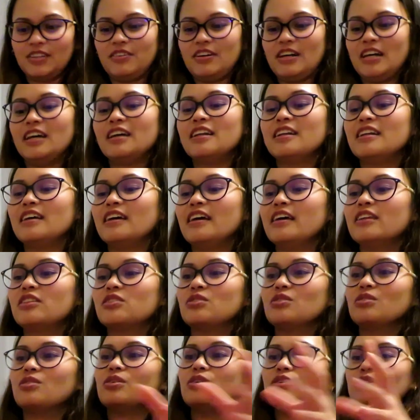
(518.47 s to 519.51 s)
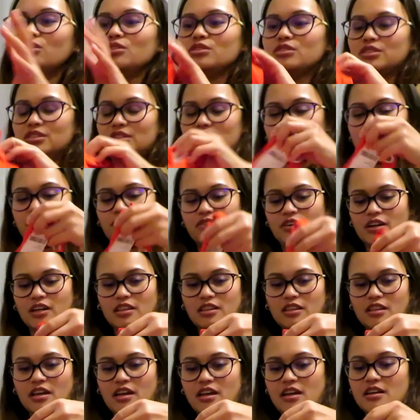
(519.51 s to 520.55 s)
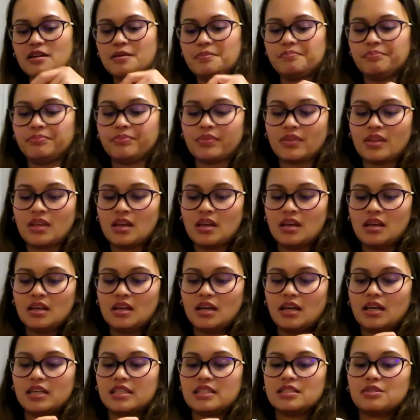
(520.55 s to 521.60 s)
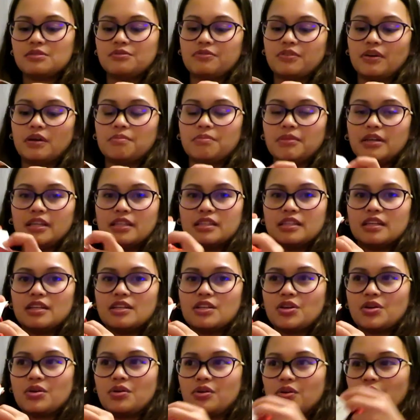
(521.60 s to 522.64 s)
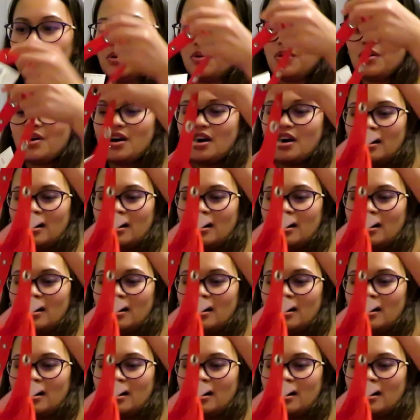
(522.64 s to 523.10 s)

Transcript: Red. Ito, different din. It's from 18 euro.